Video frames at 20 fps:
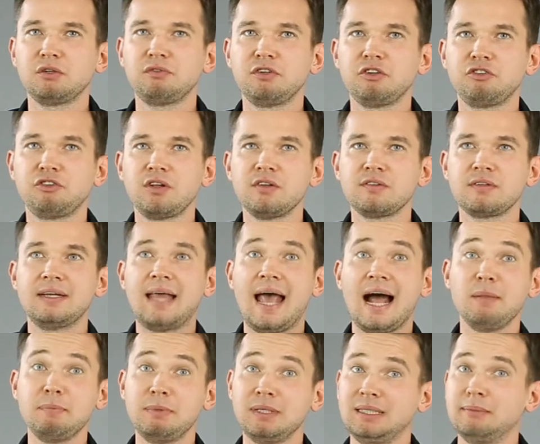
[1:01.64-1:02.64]
officials, and
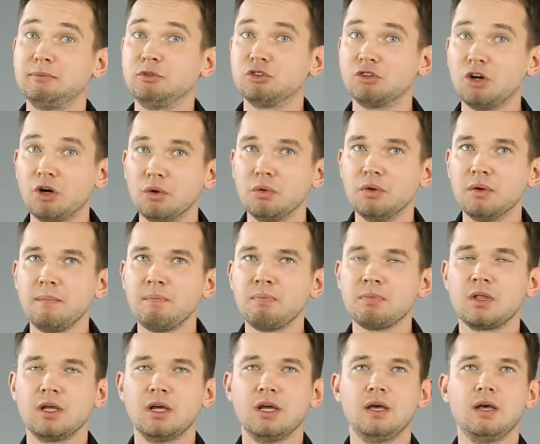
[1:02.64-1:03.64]
helping them grow
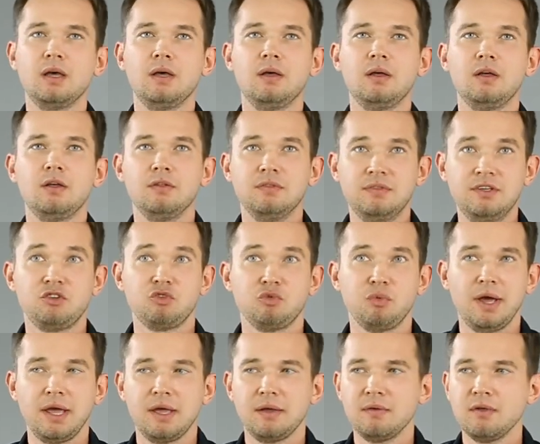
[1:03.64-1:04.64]
this
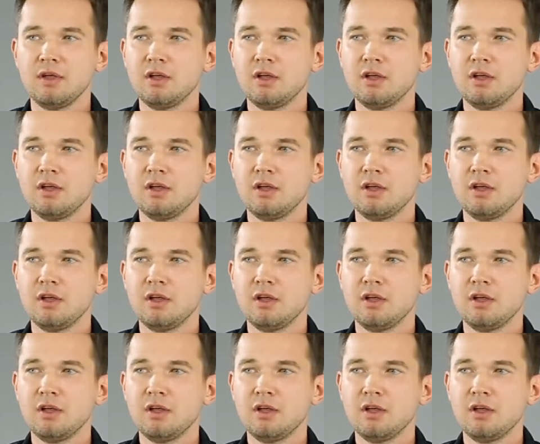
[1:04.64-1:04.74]
way.